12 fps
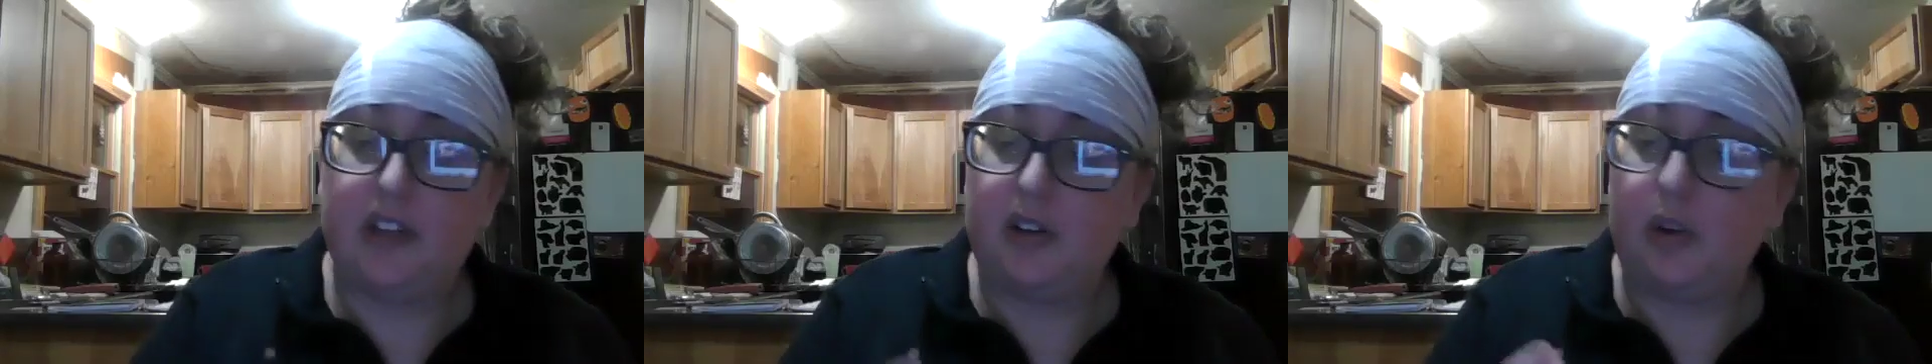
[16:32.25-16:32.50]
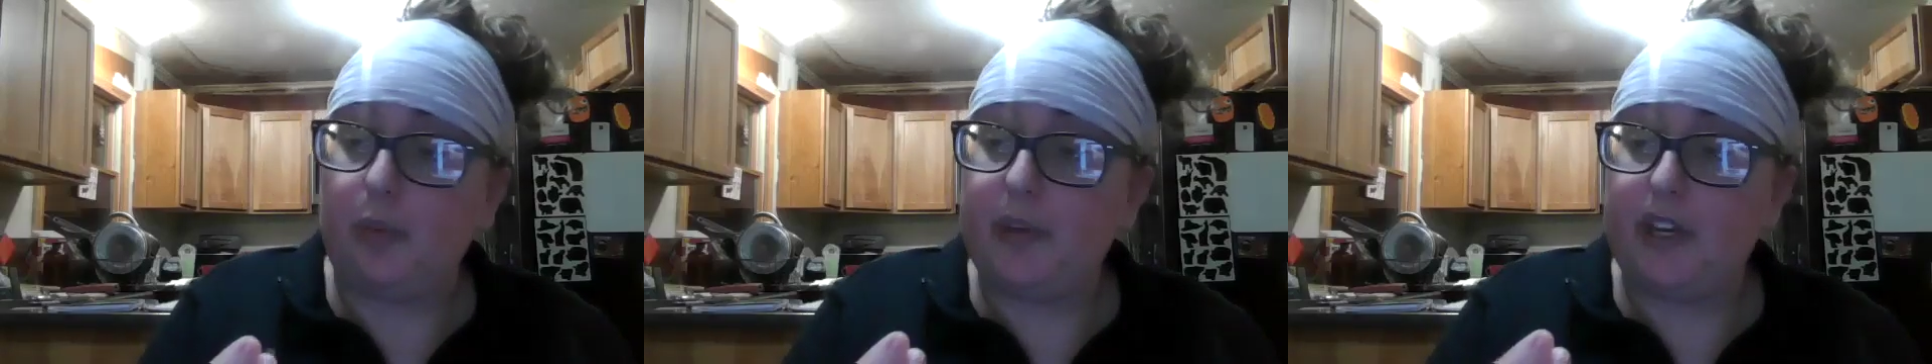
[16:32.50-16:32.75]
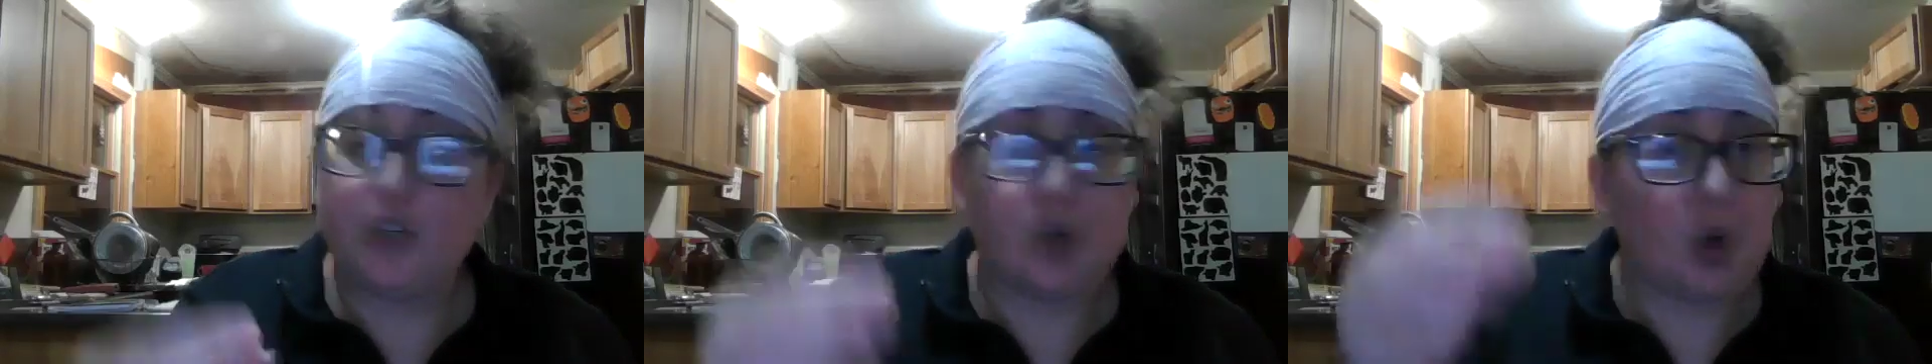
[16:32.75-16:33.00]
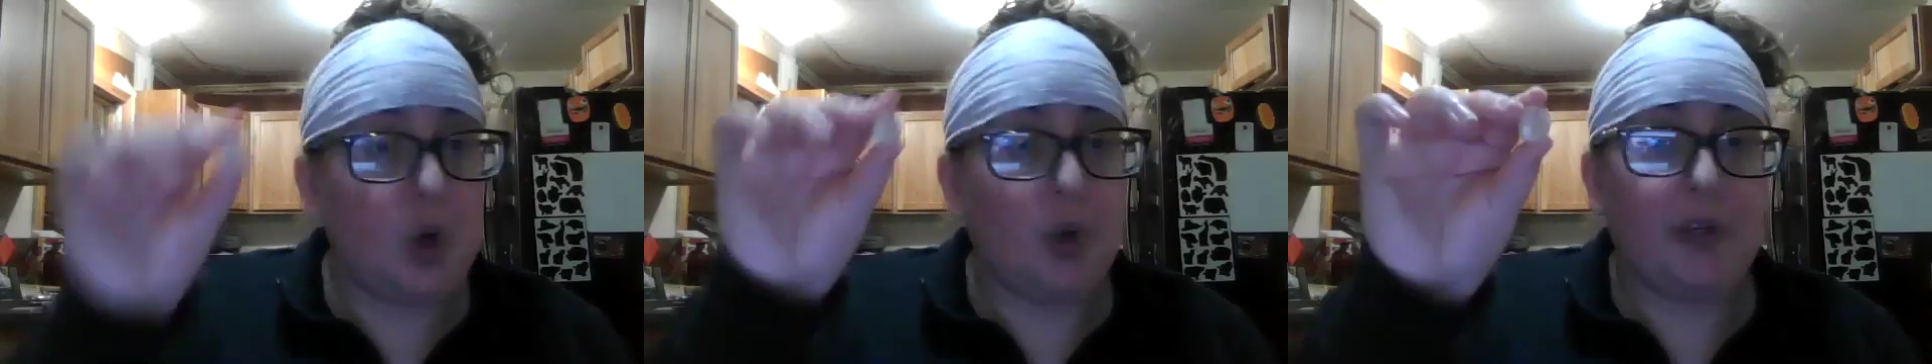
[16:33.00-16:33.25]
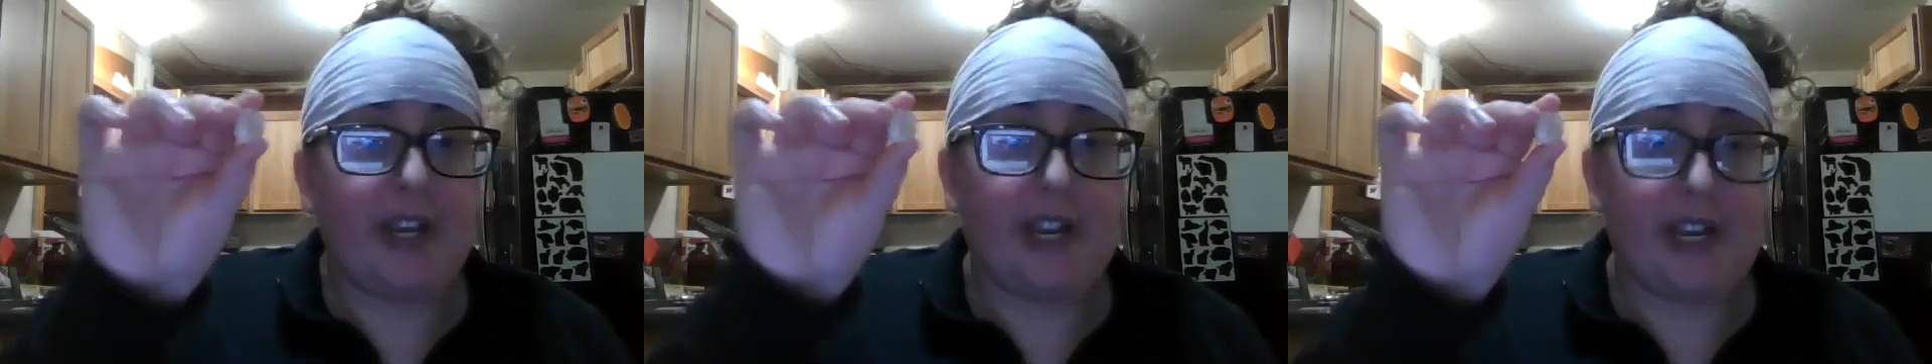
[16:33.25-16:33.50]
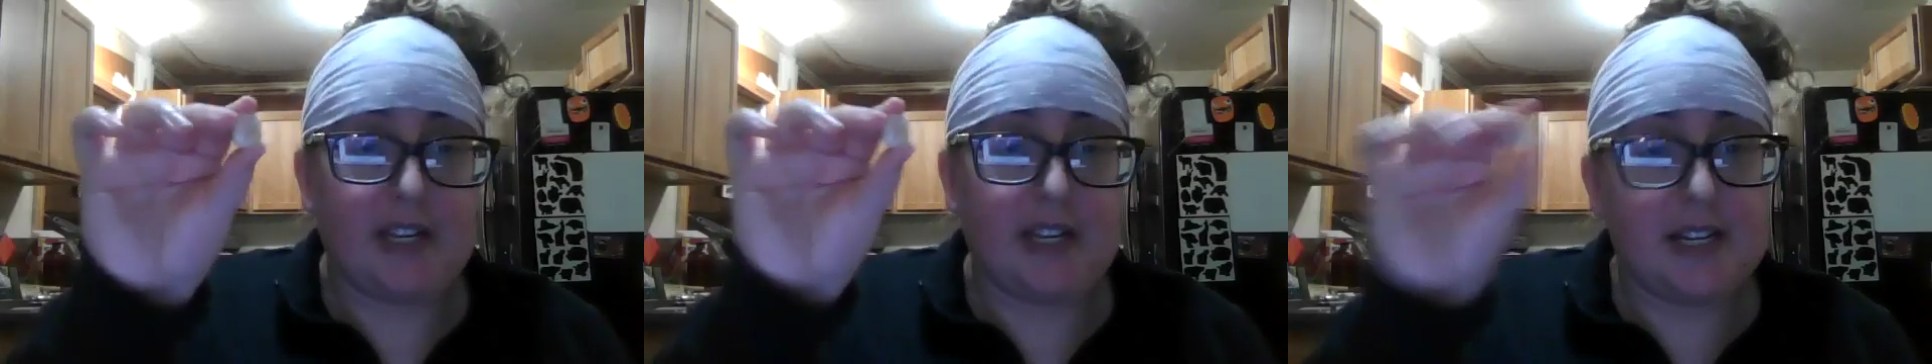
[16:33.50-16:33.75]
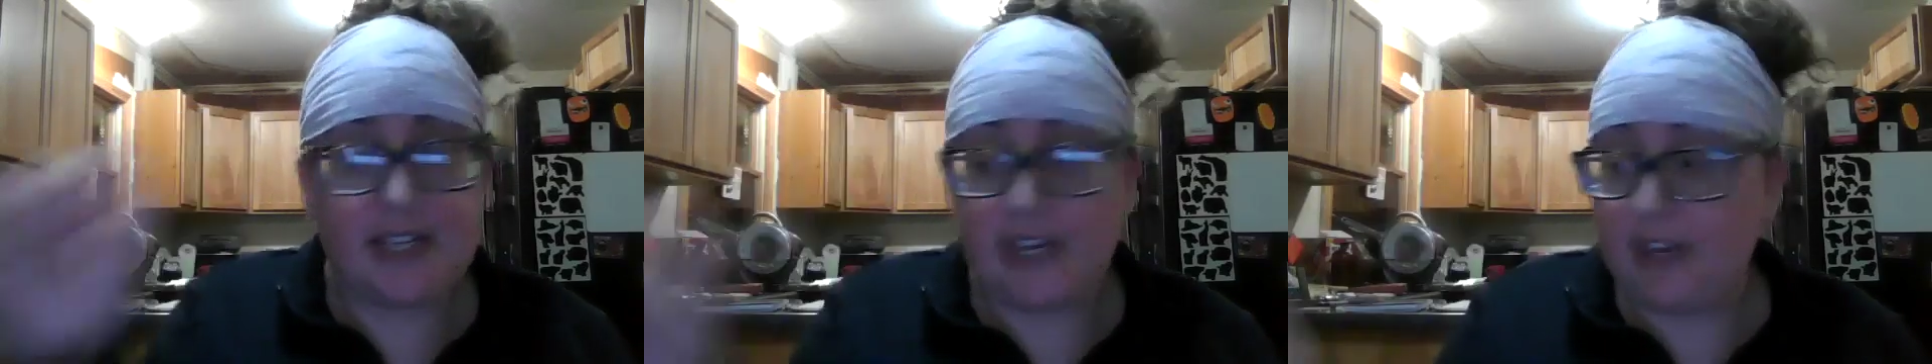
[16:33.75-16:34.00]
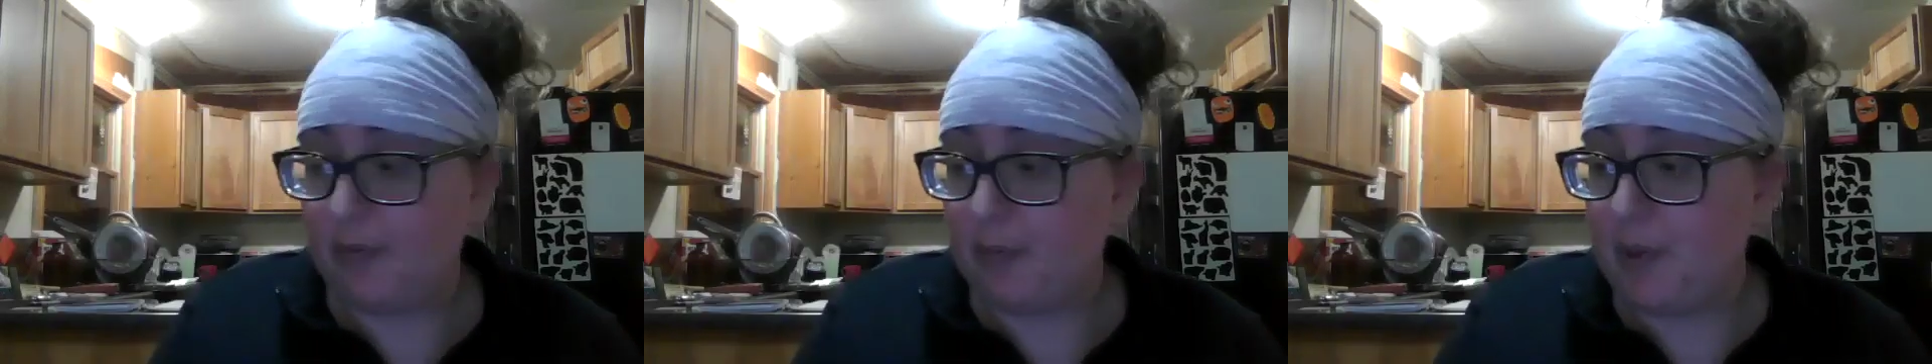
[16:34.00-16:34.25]
don't be trolling to
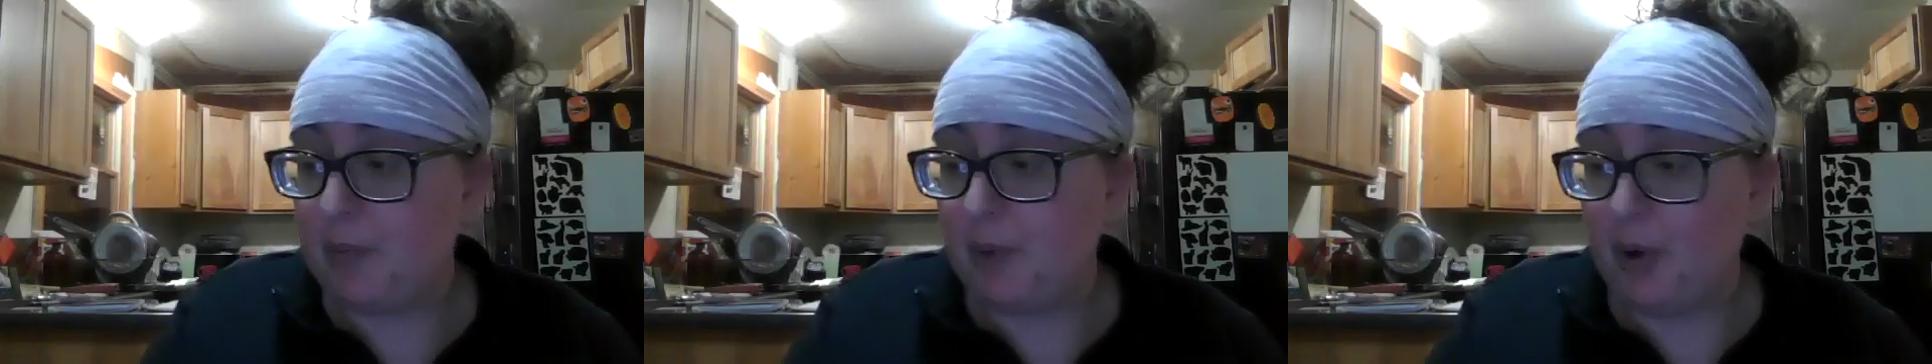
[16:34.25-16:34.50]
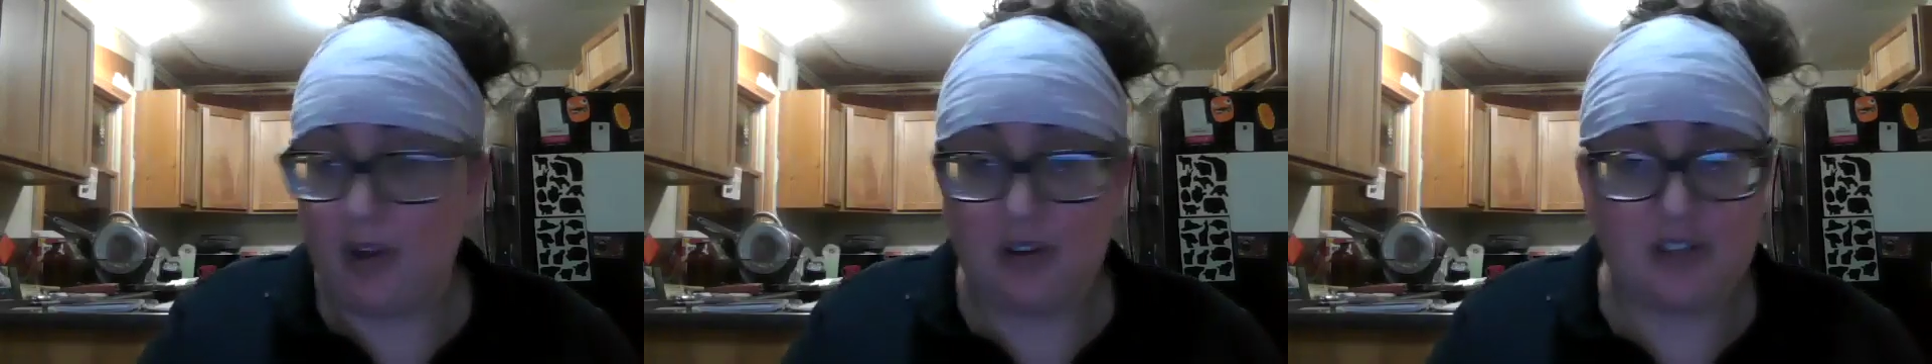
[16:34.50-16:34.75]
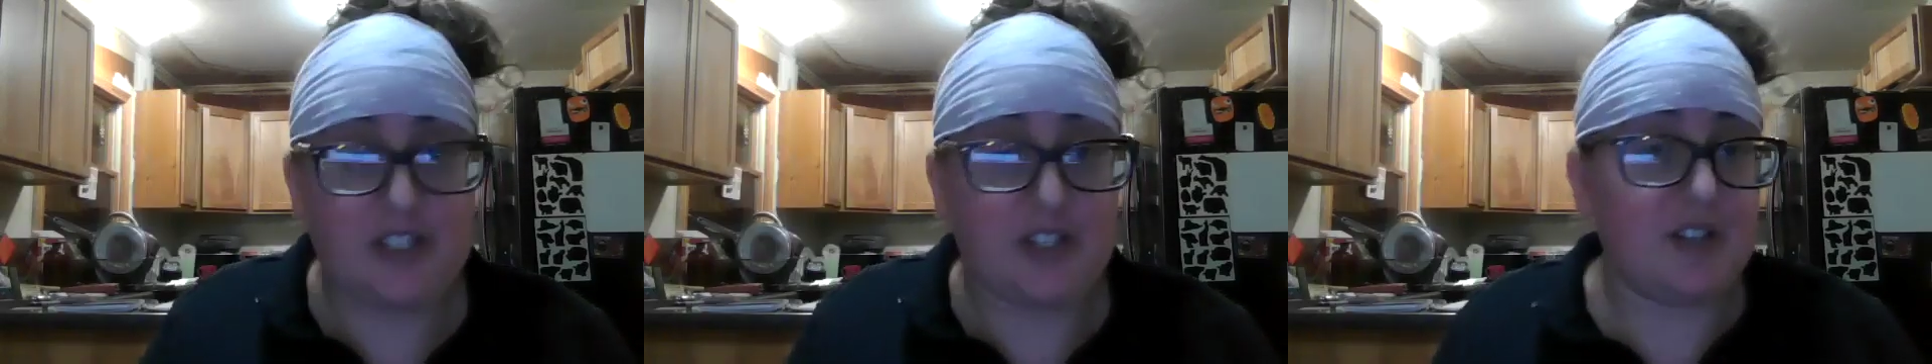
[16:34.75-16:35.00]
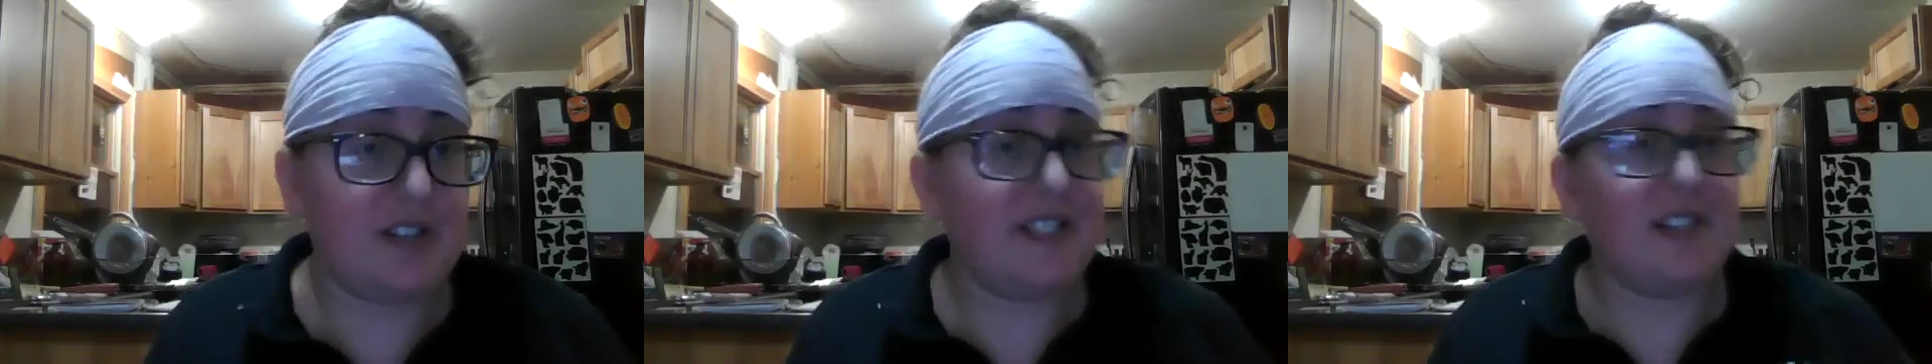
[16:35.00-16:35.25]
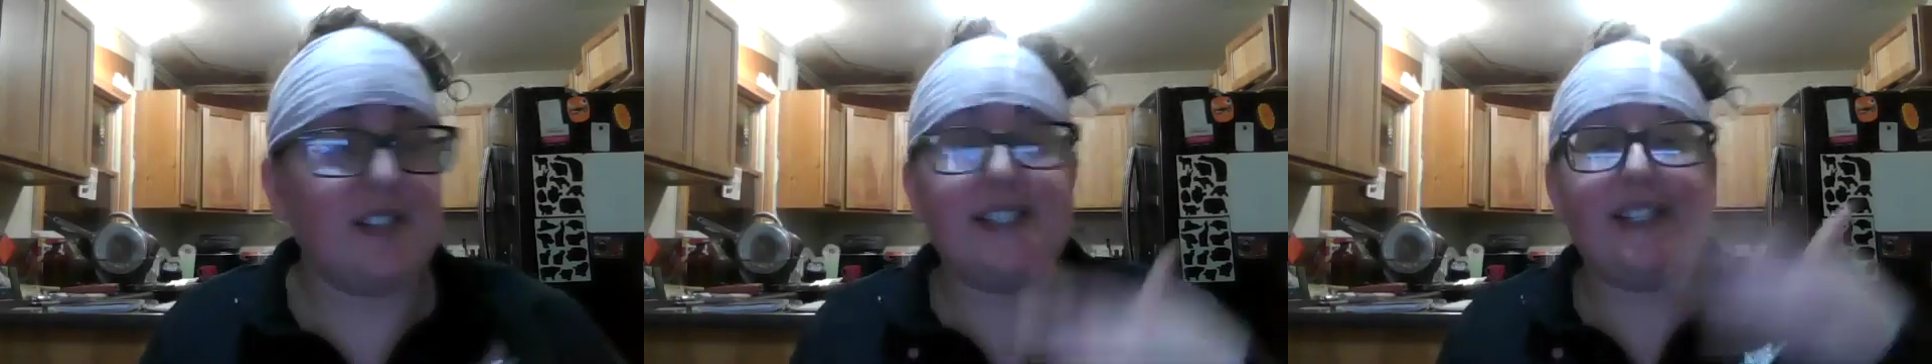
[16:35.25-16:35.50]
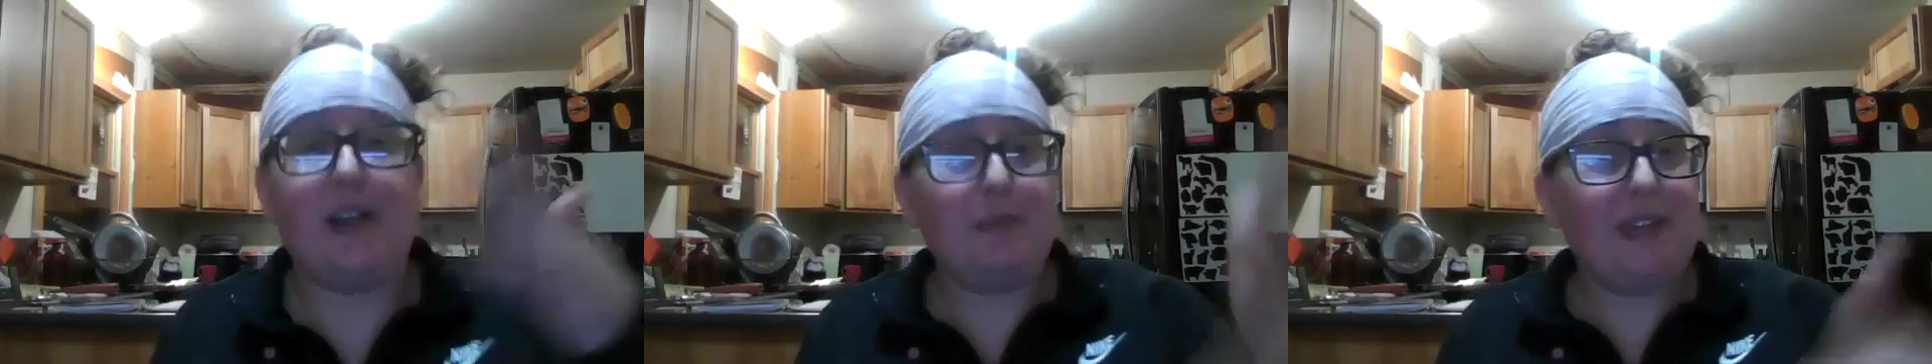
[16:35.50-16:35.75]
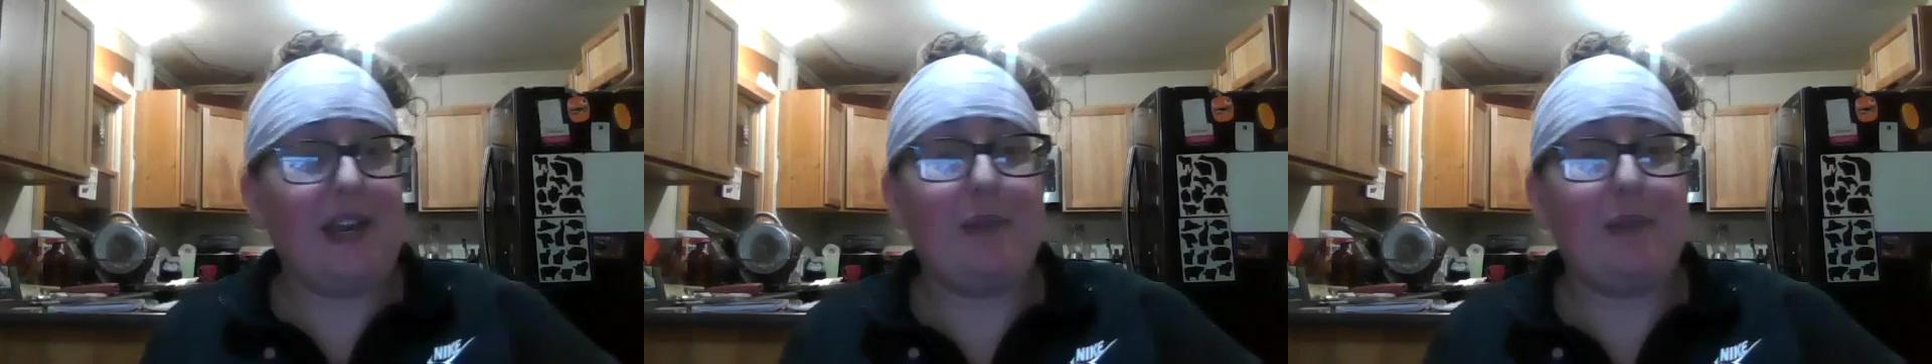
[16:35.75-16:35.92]
give people ulcers. There's something